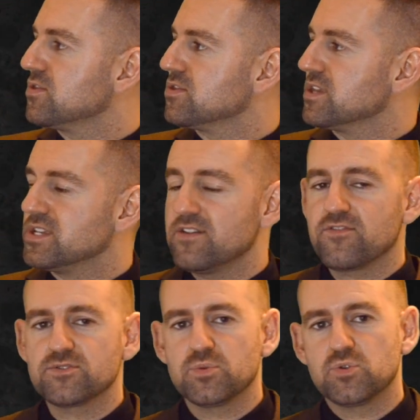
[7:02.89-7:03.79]
the
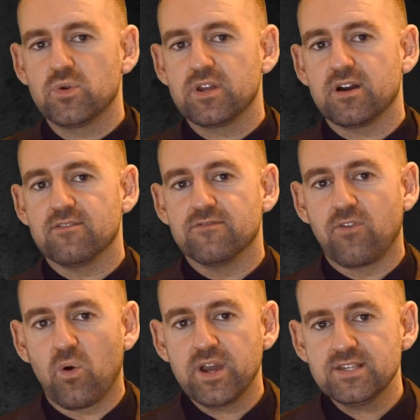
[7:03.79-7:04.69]
difference between a
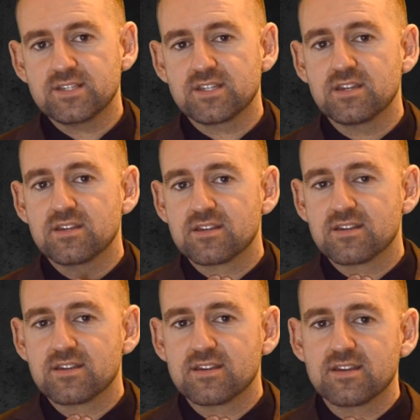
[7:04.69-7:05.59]
voiced
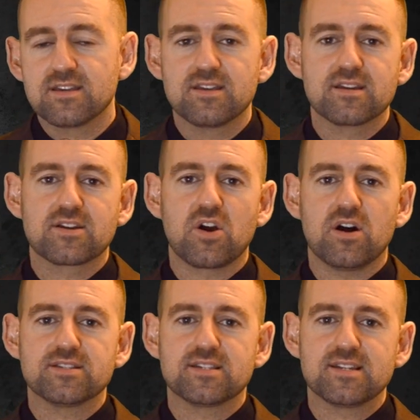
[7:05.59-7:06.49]

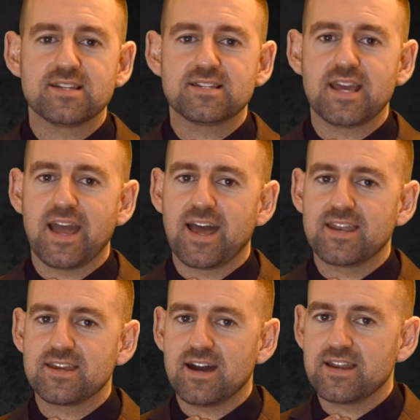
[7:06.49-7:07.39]
consonant
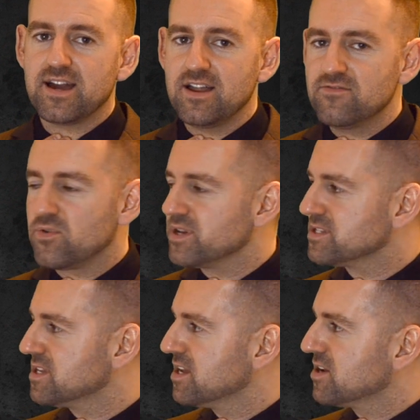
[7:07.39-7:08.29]
and an
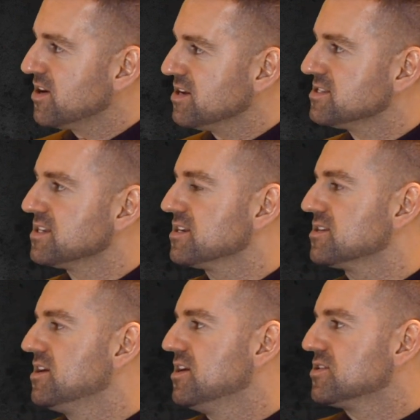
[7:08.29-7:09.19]
unvoiced consonant.
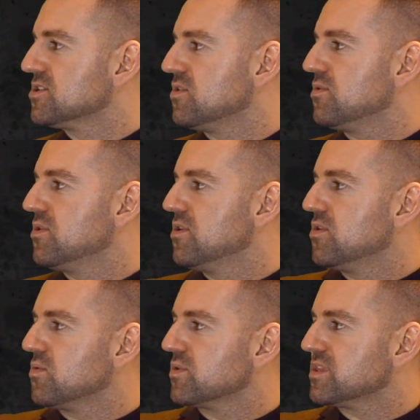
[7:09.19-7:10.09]
So
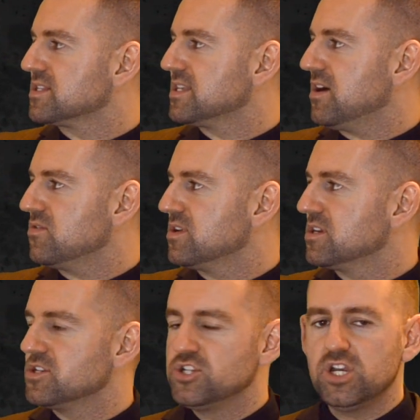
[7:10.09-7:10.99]
with the sound
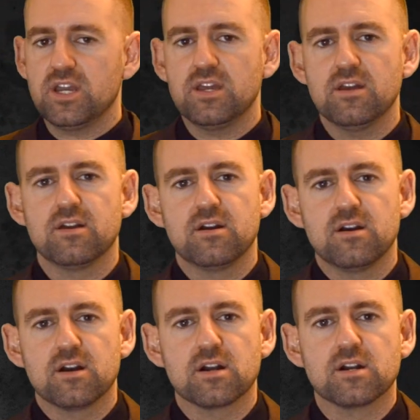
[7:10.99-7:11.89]
G,
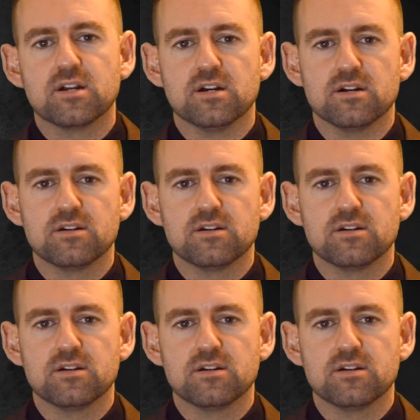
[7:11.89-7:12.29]
G,